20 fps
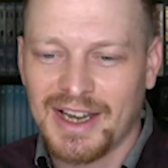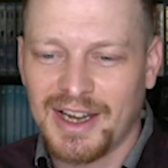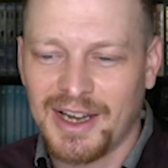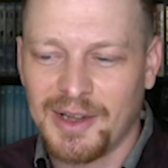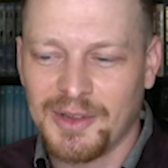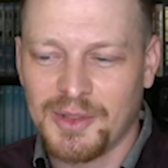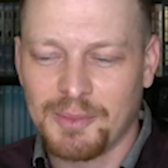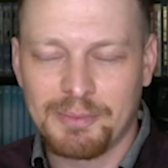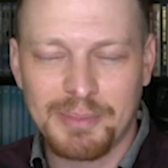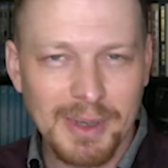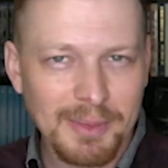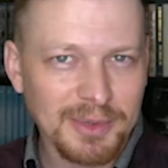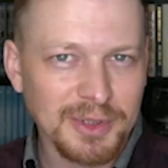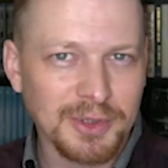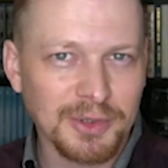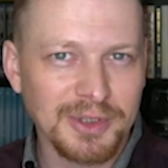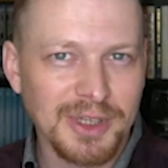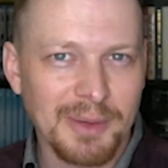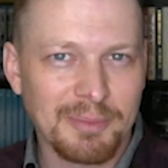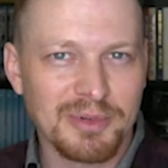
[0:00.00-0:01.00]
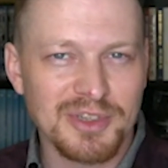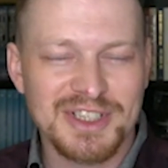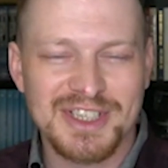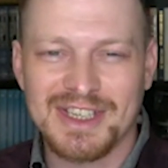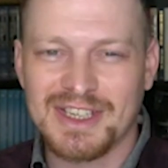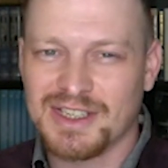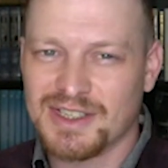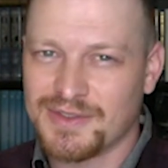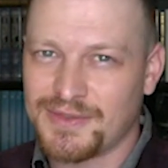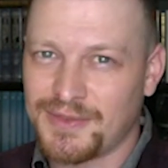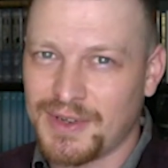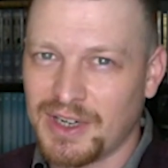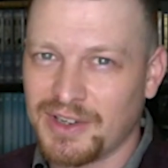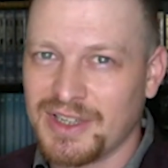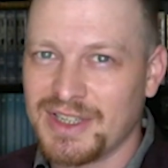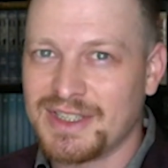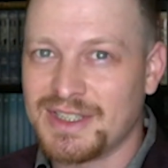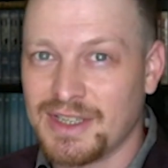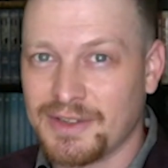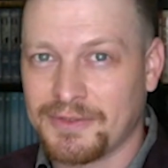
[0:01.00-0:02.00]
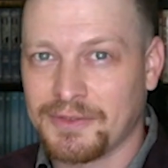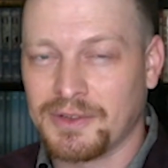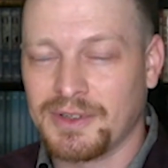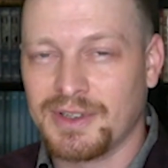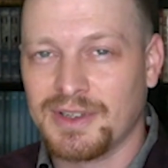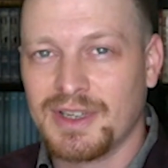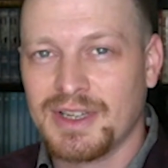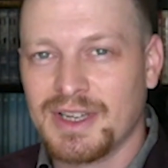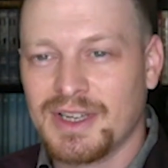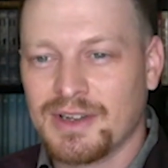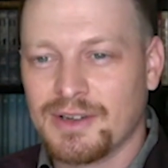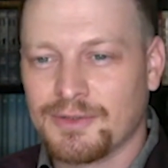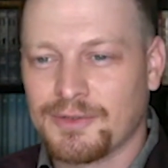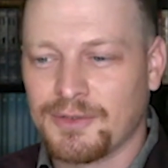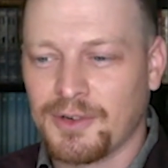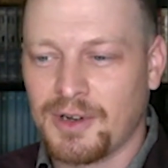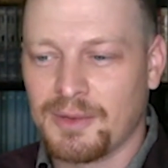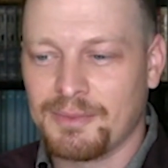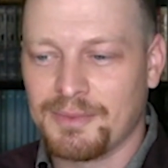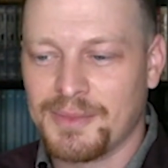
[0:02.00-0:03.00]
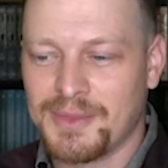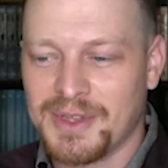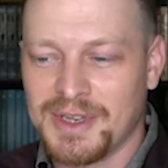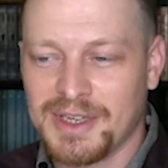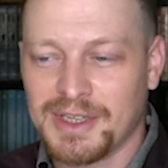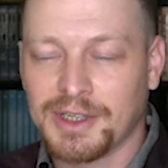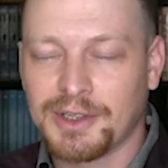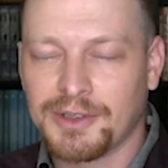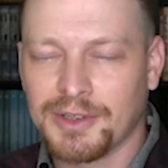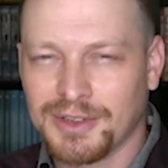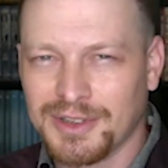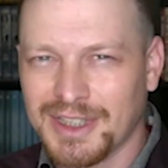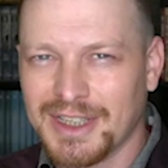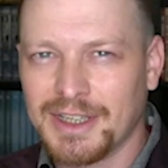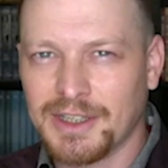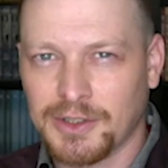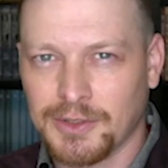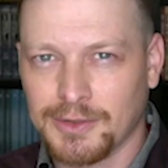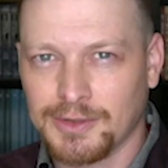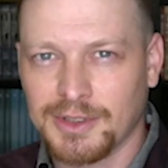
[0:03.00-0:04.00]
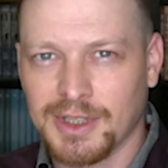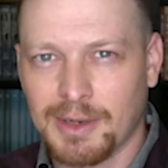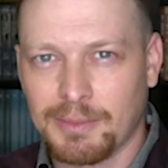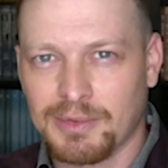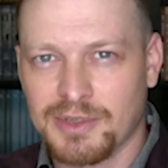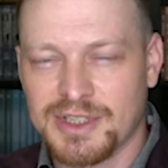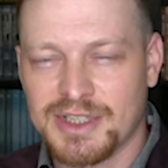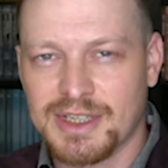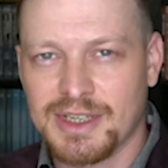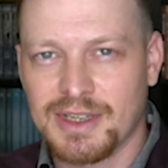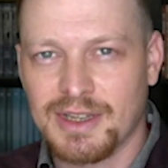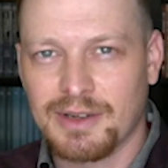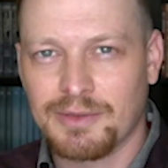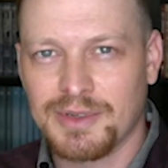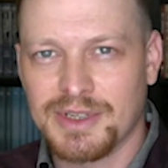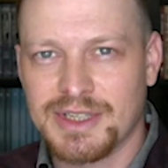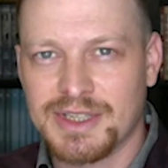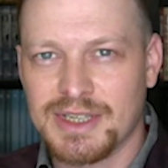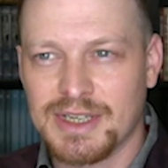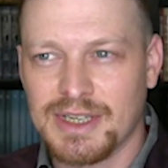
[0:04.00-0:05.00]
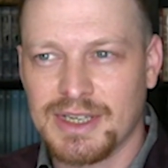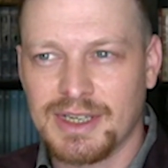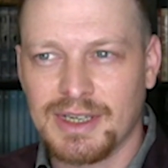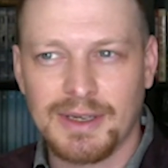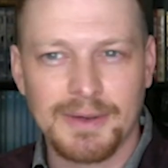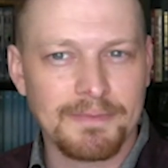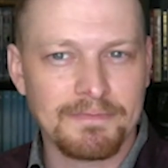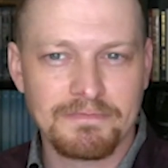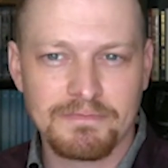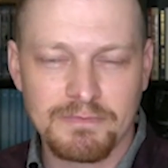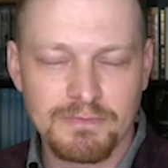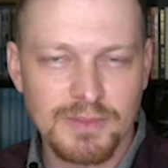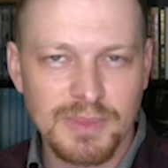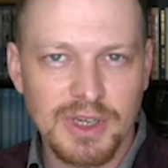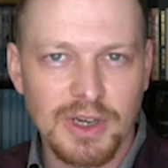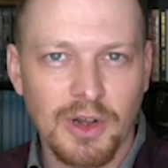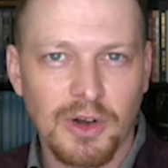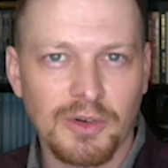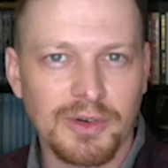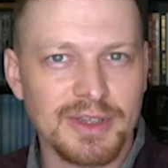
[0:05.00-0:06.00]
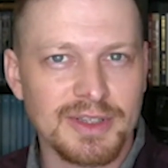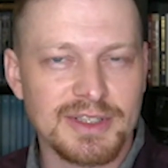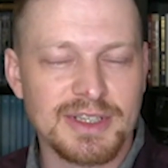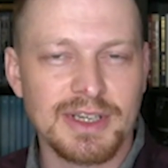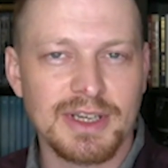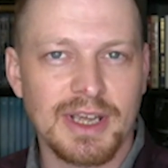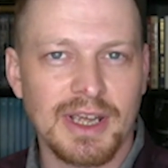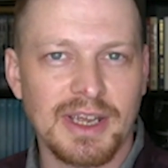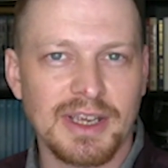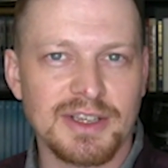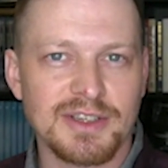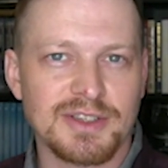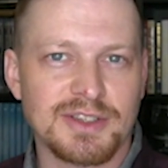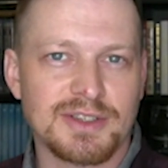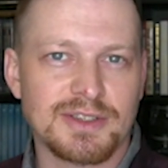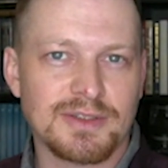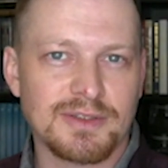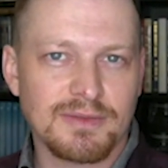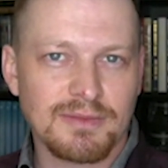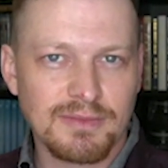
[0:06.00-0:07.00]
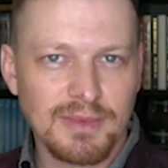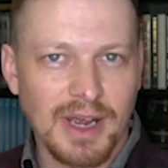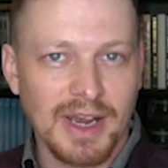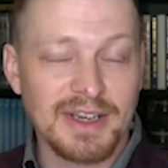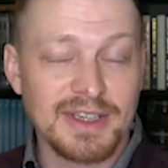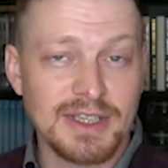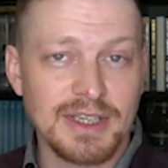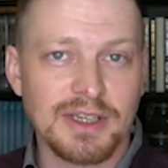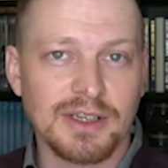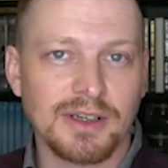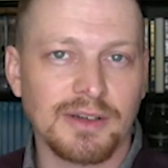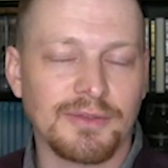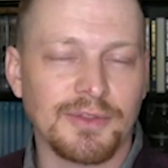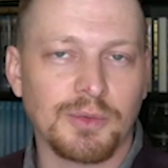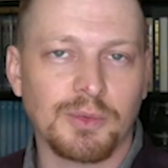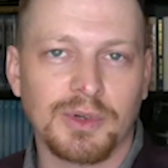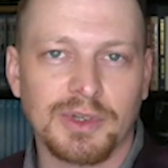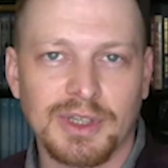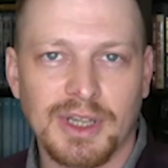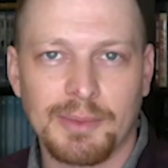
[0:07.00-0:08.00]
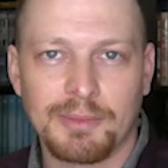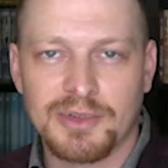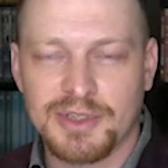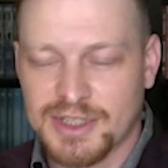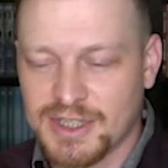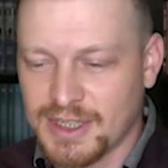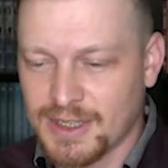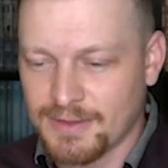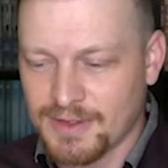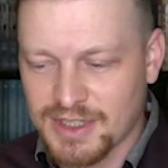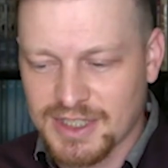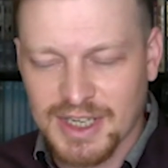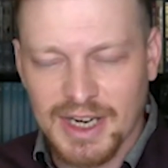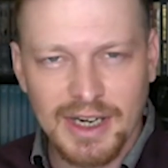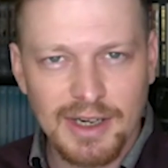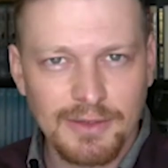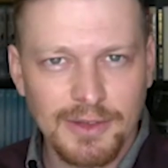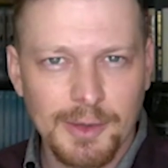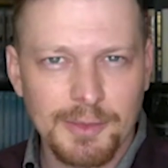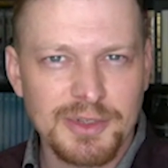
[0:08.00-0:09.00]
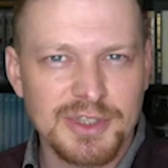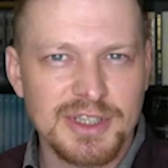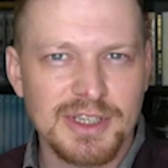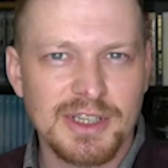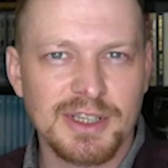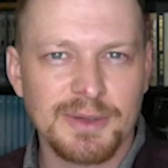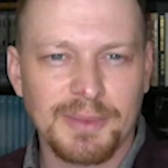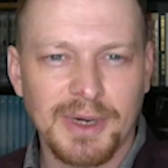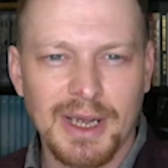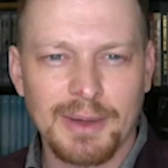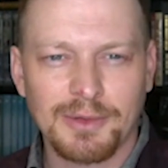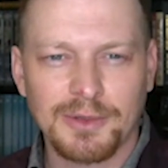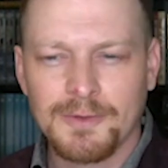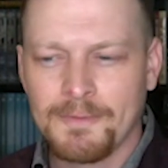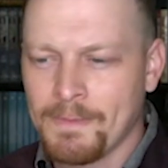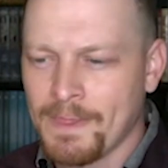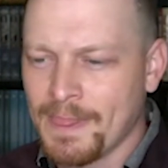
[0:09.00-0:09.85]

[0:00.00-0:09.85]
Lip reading: The biblical leprosy is very different from the clinical leprosy that we see, in today's idea of the word leprosy. This kind of leprosy in the Bible